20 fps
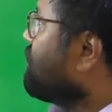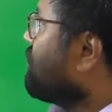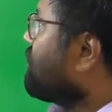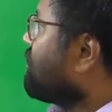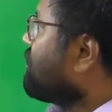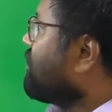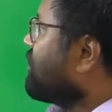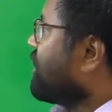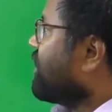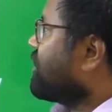the
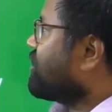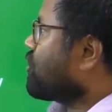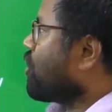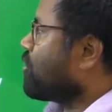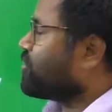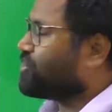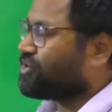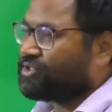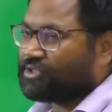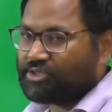correct
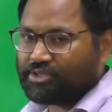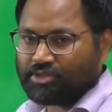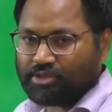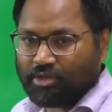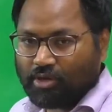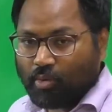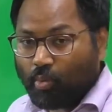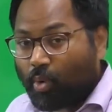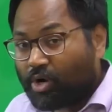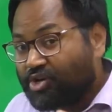
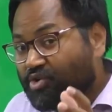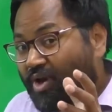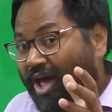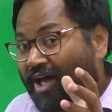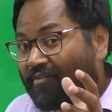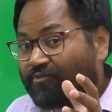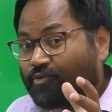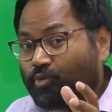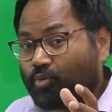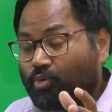options. What you
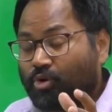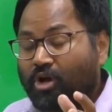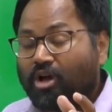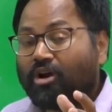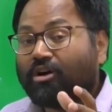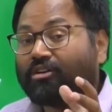have to